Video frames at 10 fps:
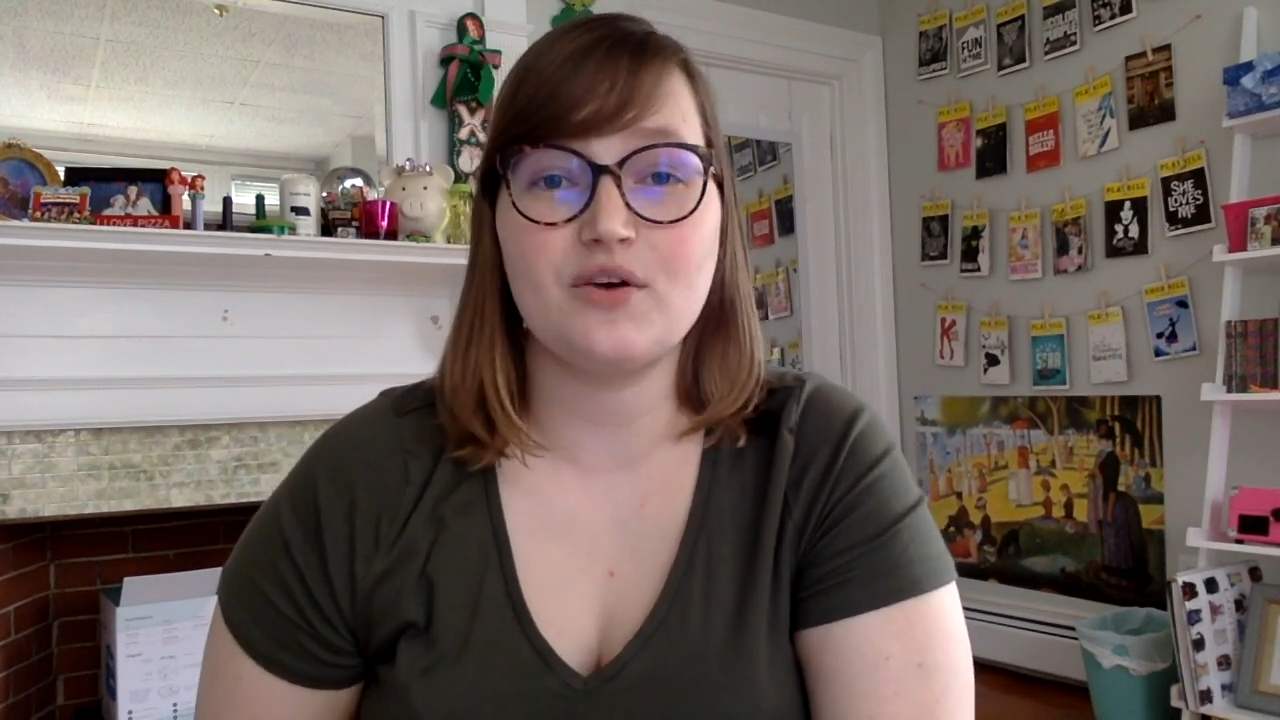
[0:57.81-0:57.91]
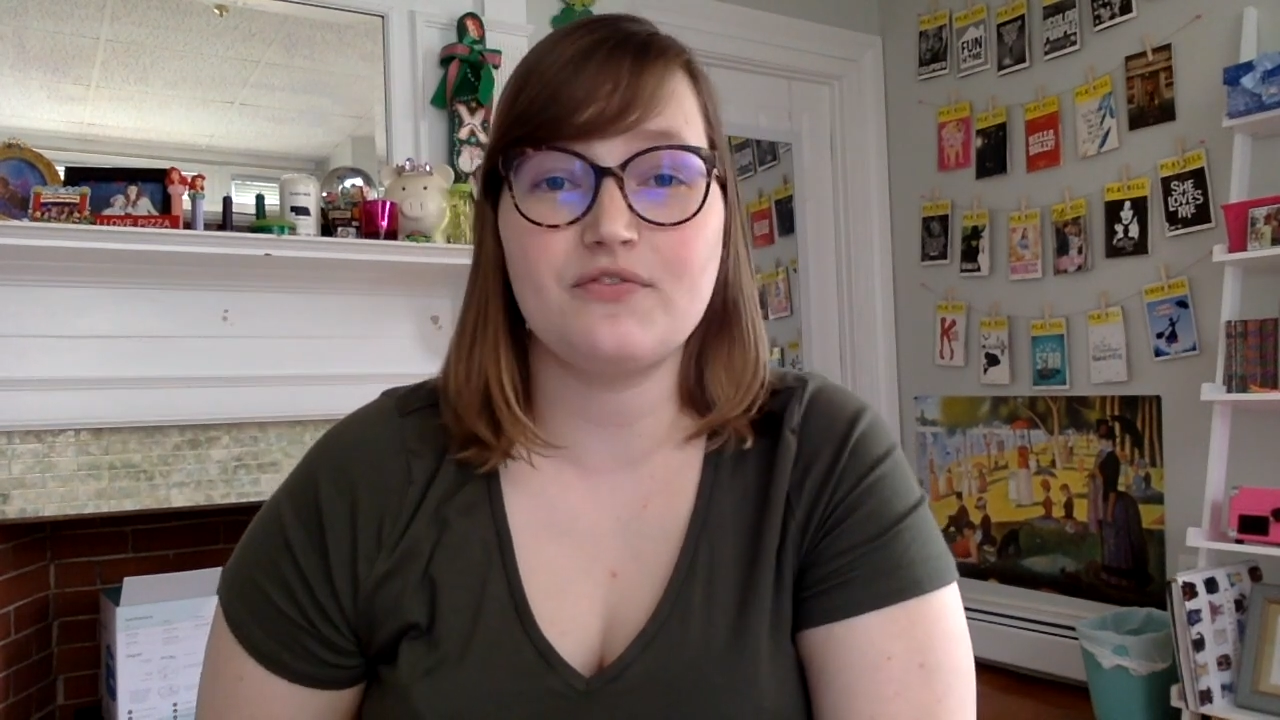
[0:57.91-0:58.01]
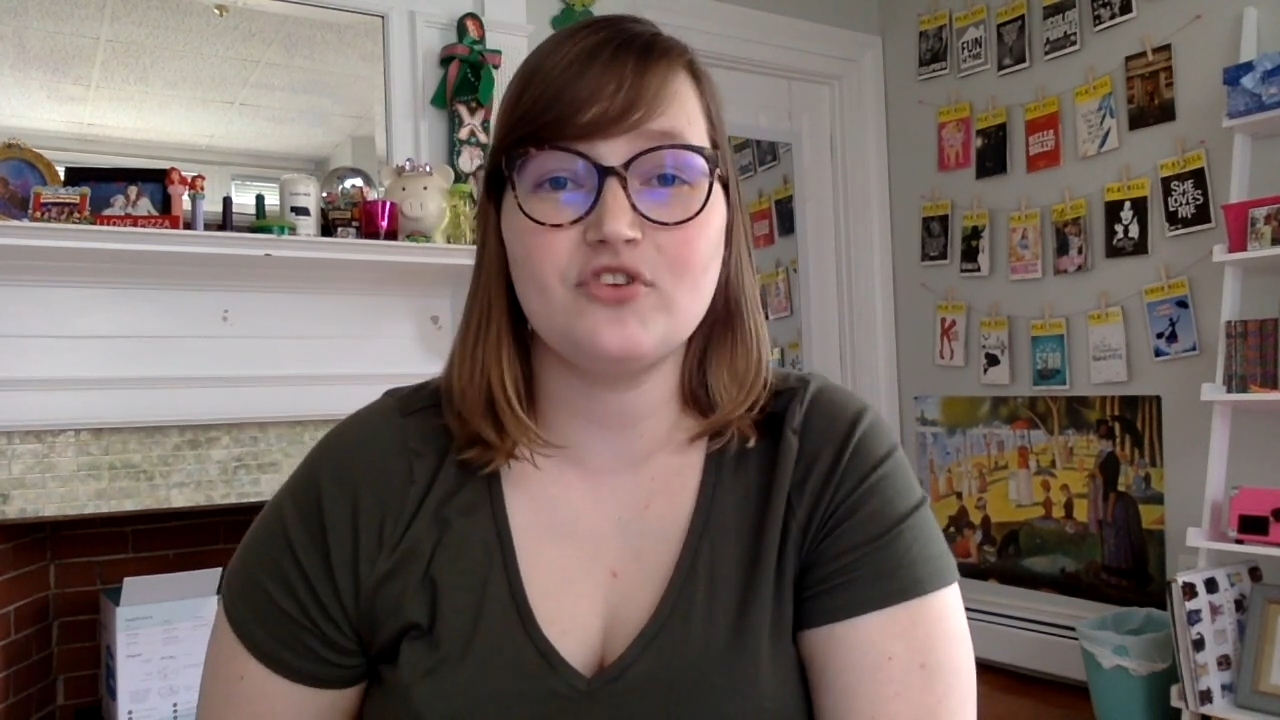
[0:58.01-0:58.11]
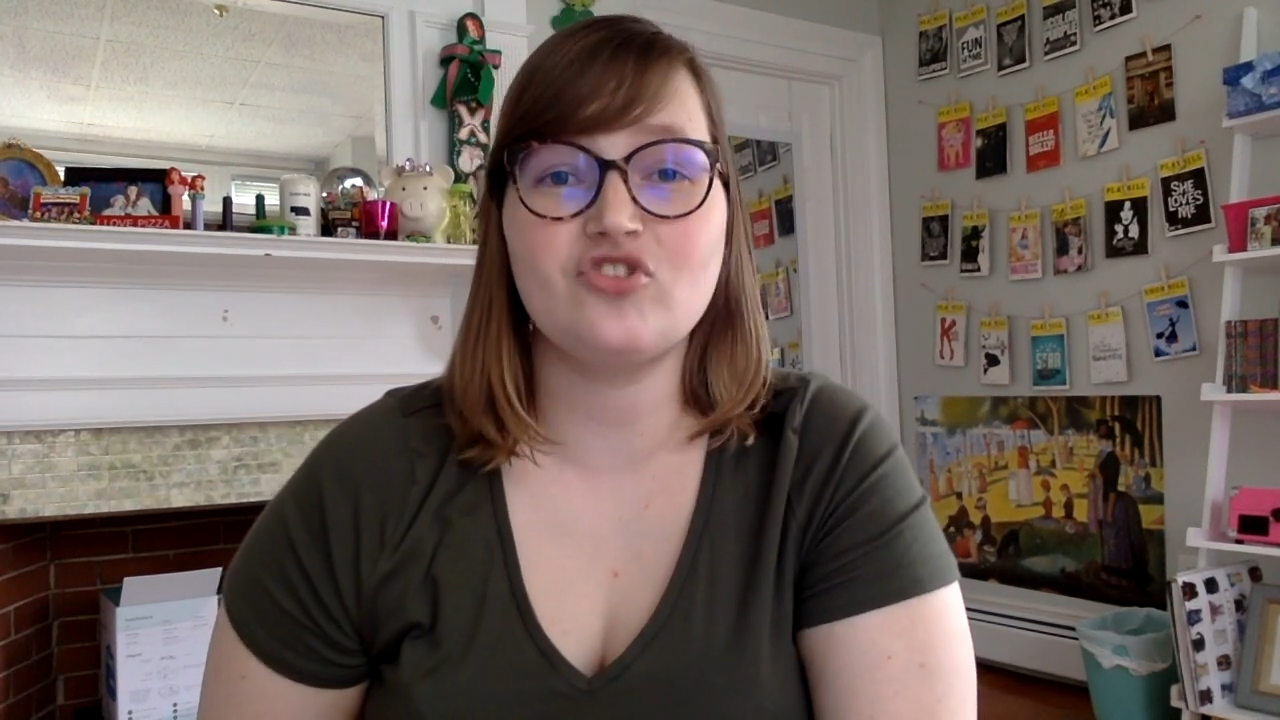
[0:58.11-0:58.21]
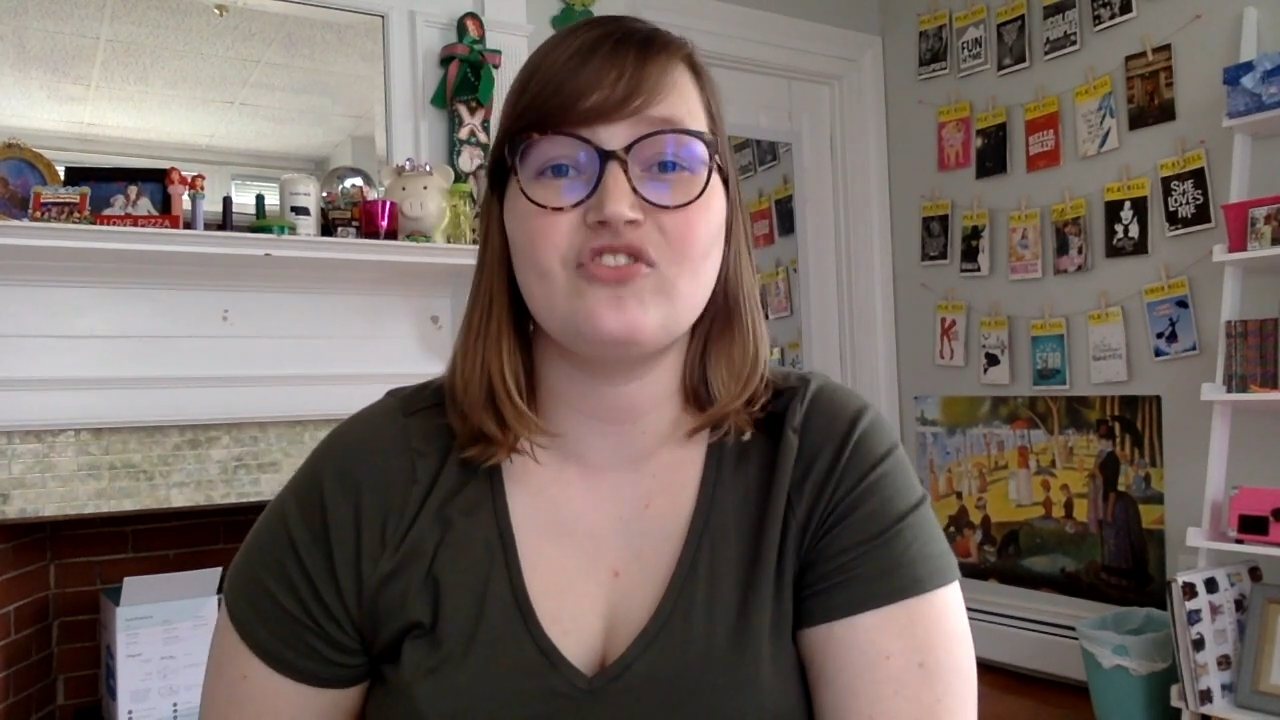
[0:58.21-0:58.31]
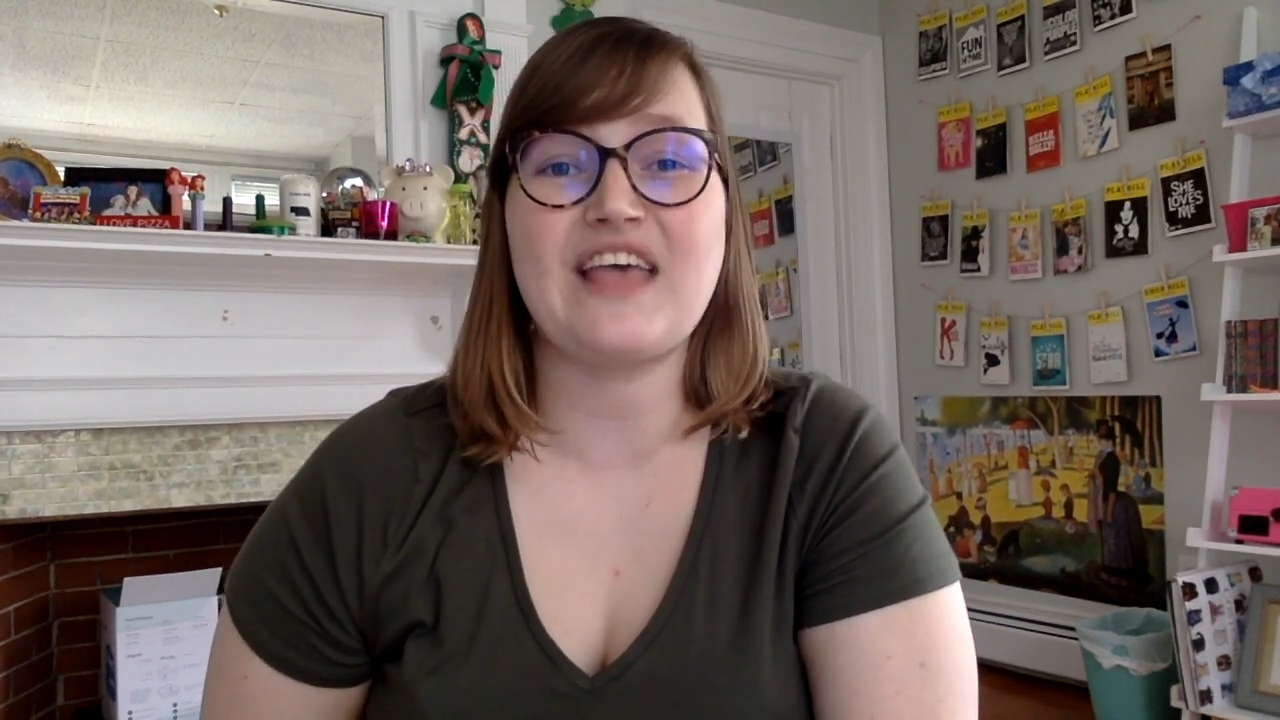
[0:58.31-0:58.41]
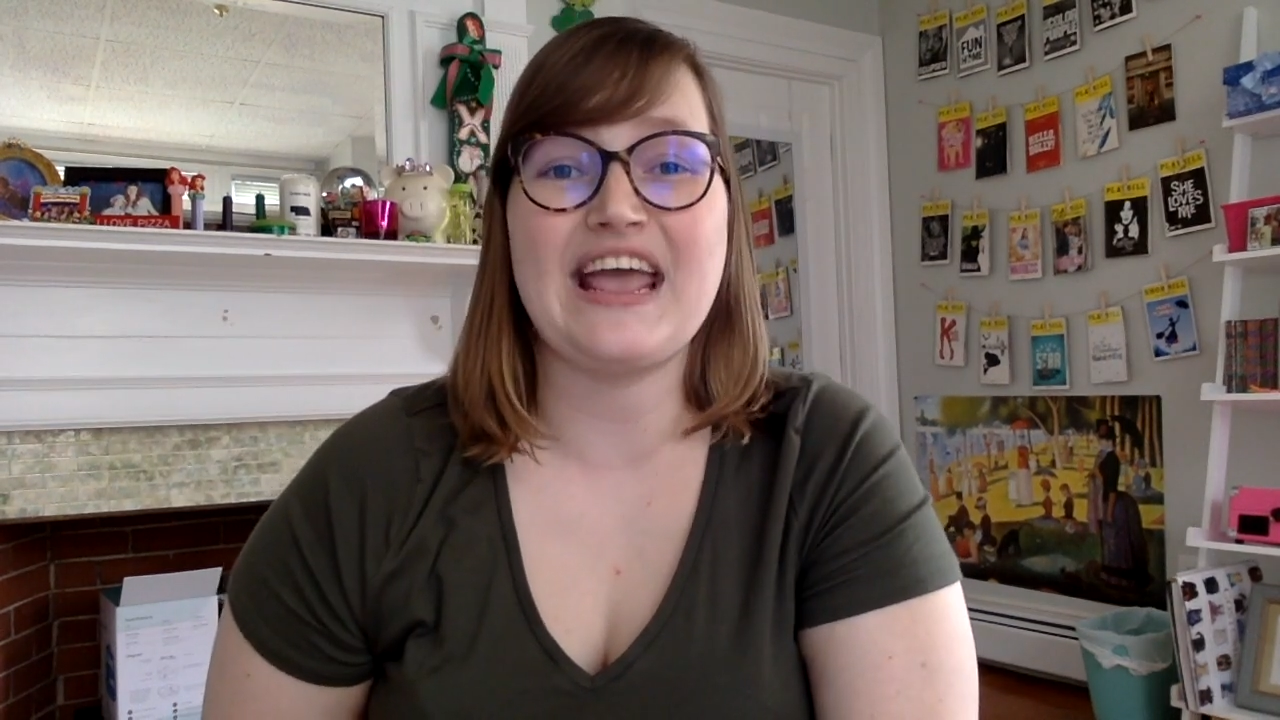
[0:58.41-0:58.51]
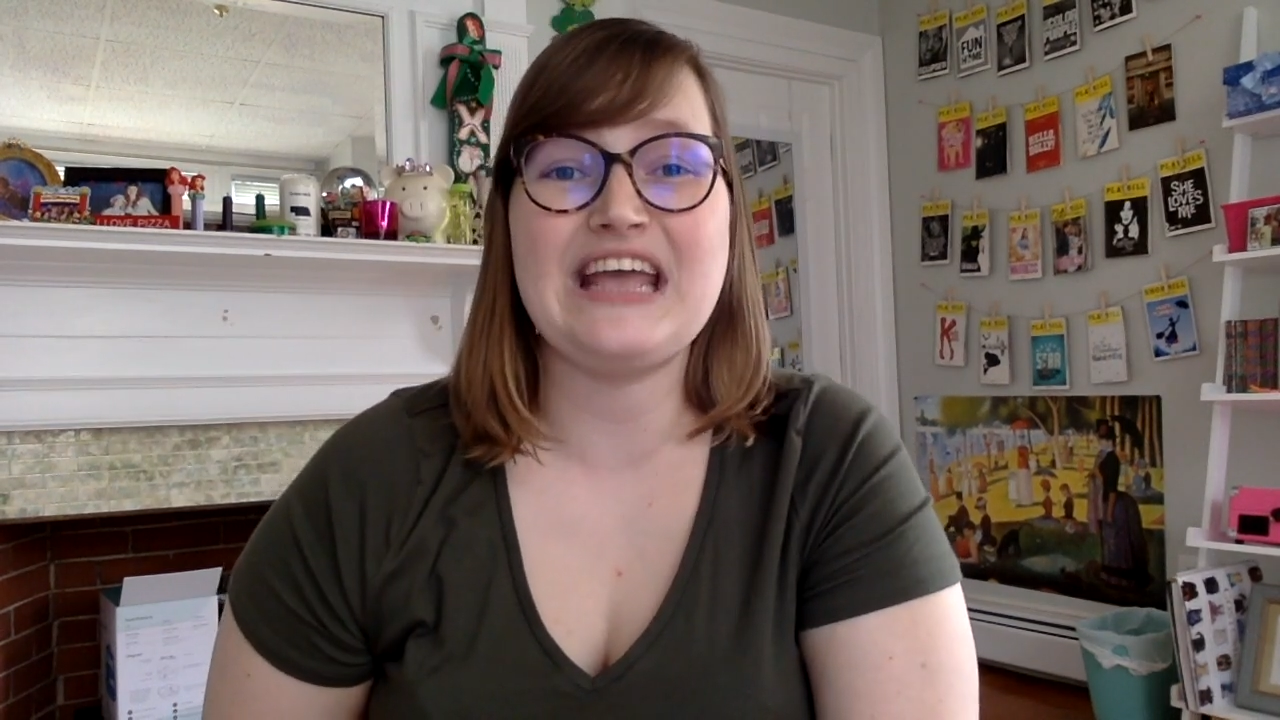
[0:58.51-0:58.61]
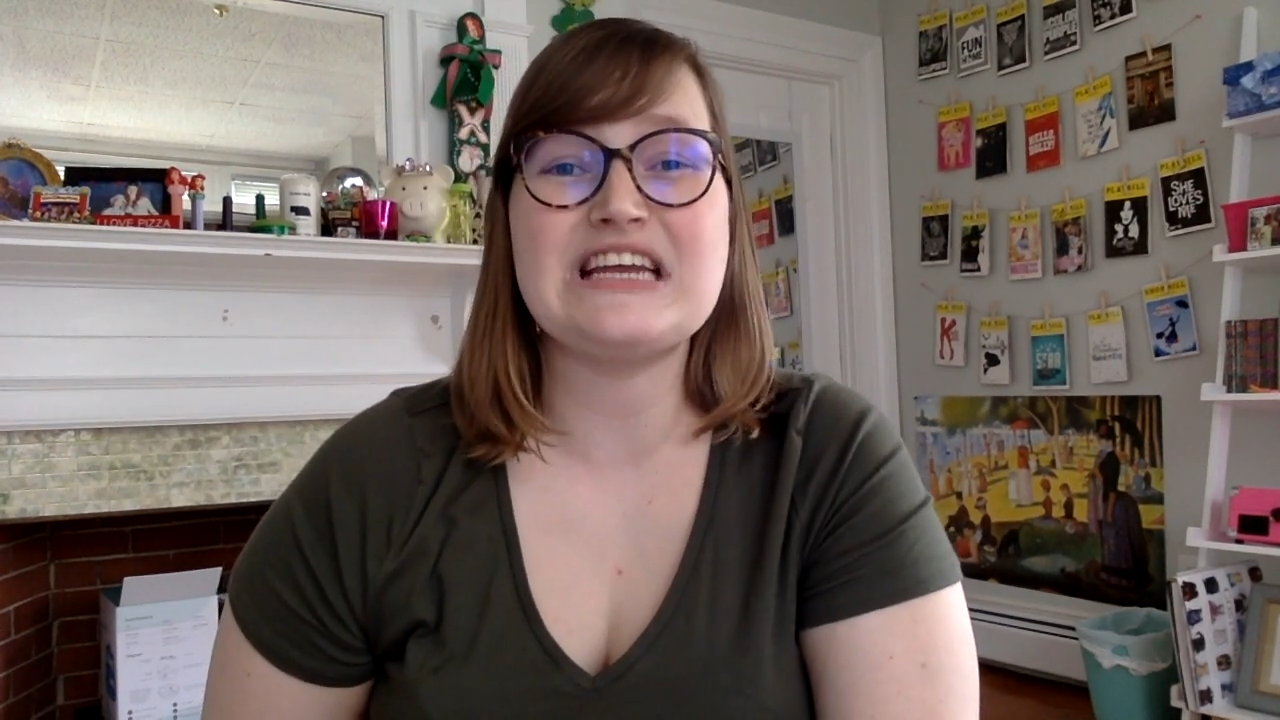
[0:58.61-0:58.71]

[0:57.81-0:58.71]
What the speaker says: features 8